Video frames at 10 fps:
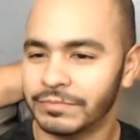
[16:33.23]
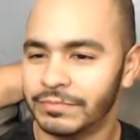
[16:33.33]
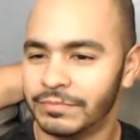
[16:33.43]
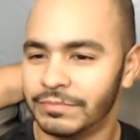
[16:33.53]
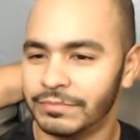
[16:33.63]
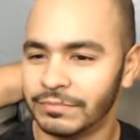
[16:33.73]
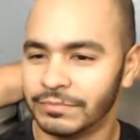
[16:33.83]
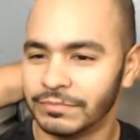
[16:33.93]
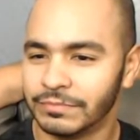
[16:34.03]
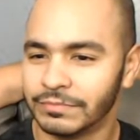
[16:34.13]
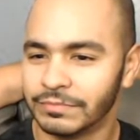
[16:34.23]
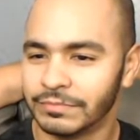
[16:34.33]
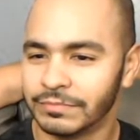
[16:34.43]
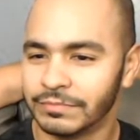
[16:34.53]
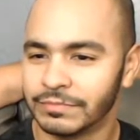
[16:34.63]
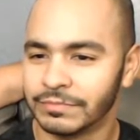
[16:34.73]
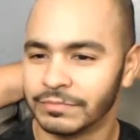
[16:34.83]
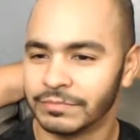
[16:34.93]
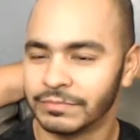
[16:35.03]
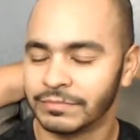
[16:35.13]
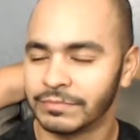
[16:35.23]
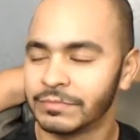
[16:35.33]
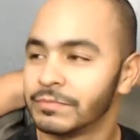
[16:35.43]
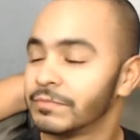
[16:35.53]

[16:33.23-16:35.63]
This person isn't speaking.